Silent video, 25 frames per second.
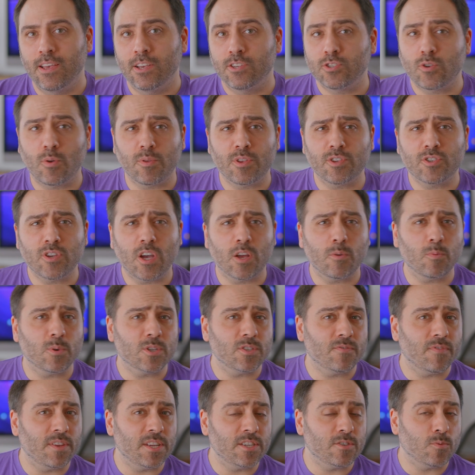so the shot
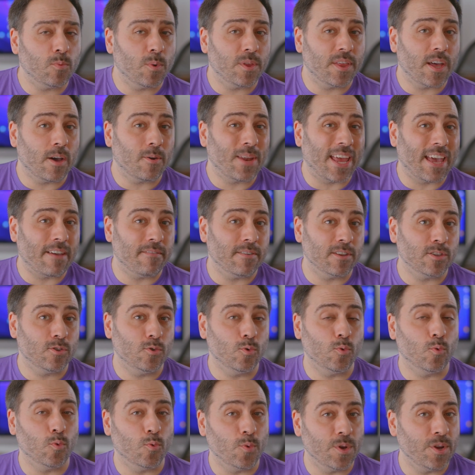was finished without having
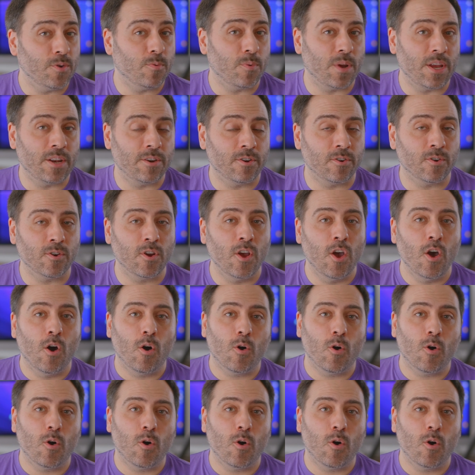to re-render